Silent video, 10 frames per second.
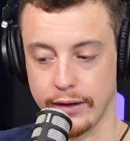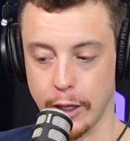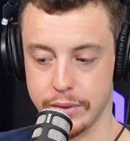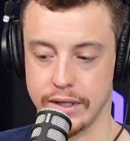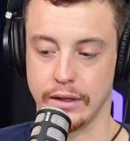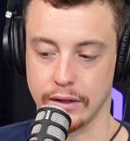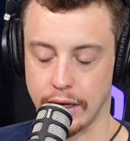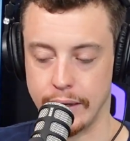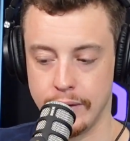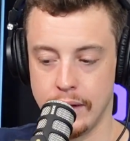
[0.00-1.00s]
It'll help us out a
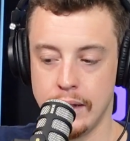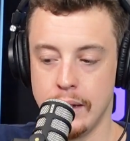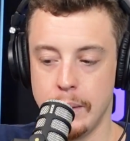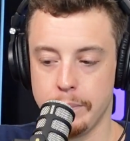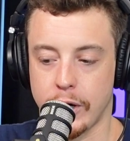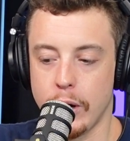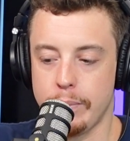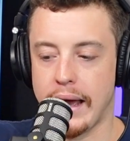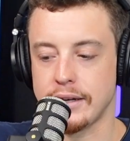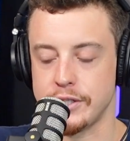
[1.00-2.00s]
lot. But going
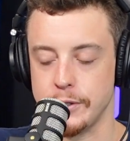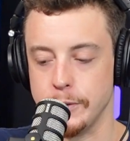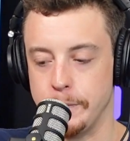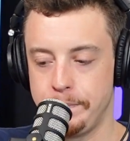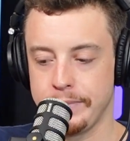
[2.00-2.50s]
back to